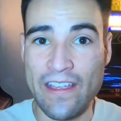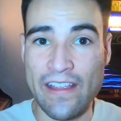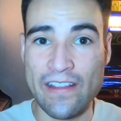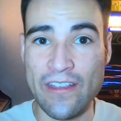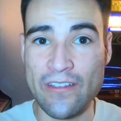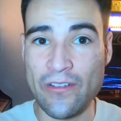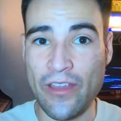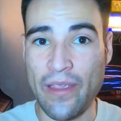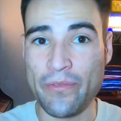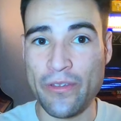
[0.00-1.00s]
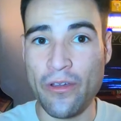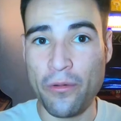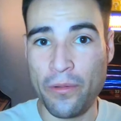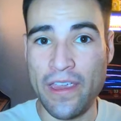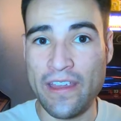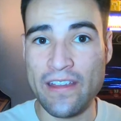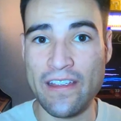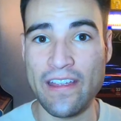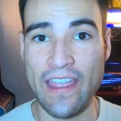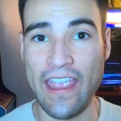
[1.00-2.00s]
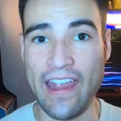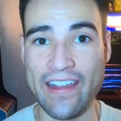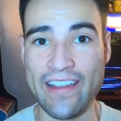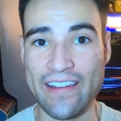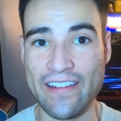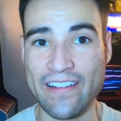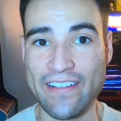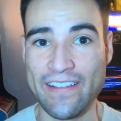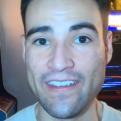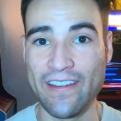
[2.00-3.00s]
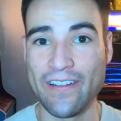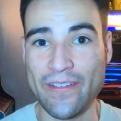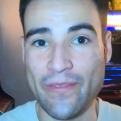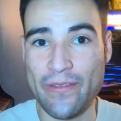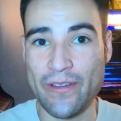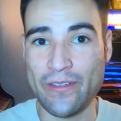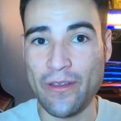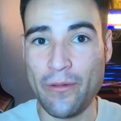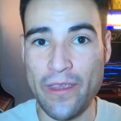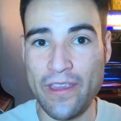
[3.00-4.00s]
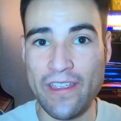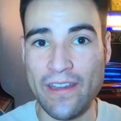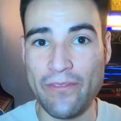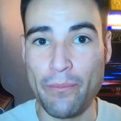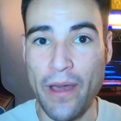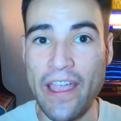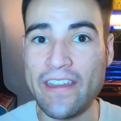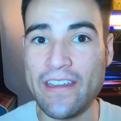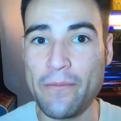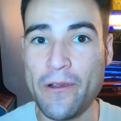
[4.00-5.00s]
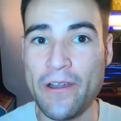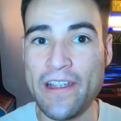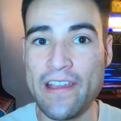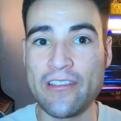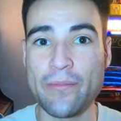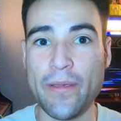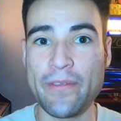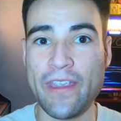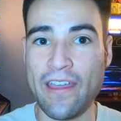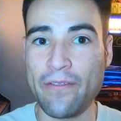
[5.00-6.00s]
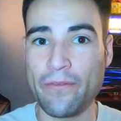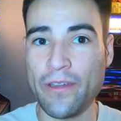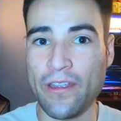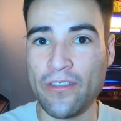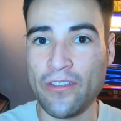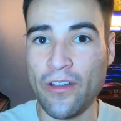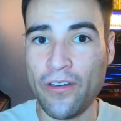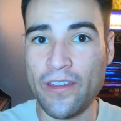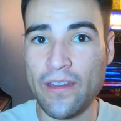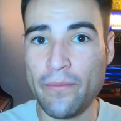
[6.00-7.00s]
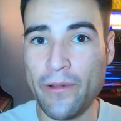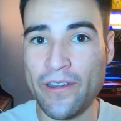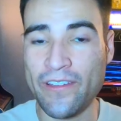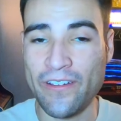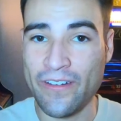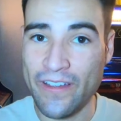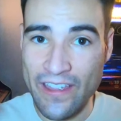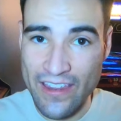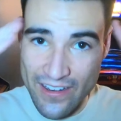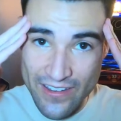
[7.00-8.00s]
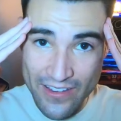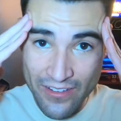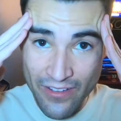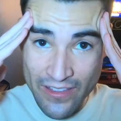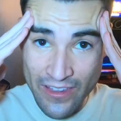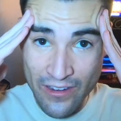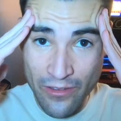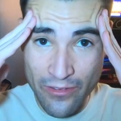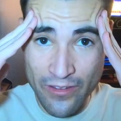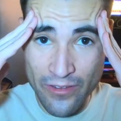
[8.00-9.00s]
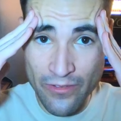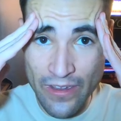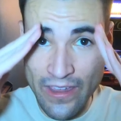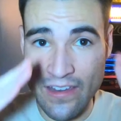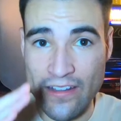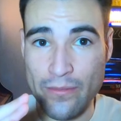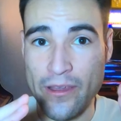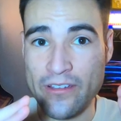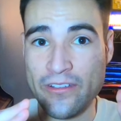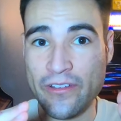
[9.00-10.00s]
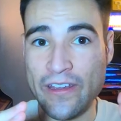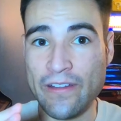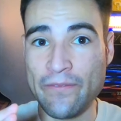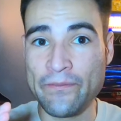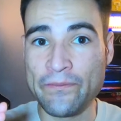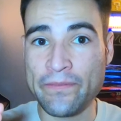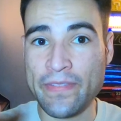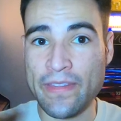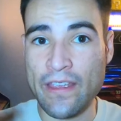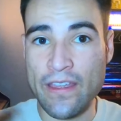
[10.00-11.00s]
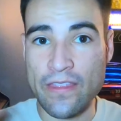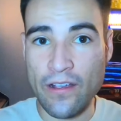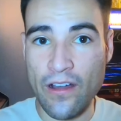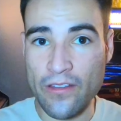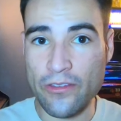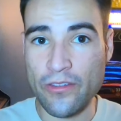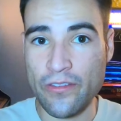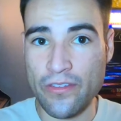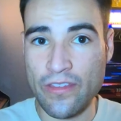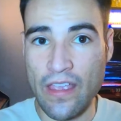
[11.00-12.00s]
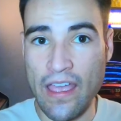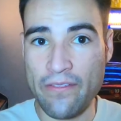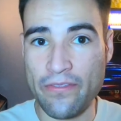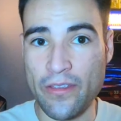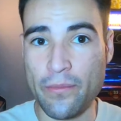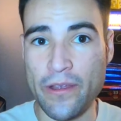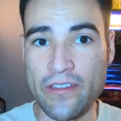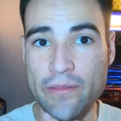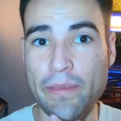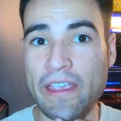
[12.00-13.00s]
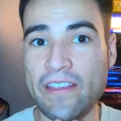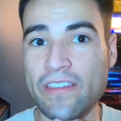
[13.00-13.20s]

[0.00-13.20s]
Digital games go away, and sometimes there's no way you can even buy it anymore. Sometimes you can't reinstall it anymore. So there's just a lot that goes into it, and especially the consoles have so much space.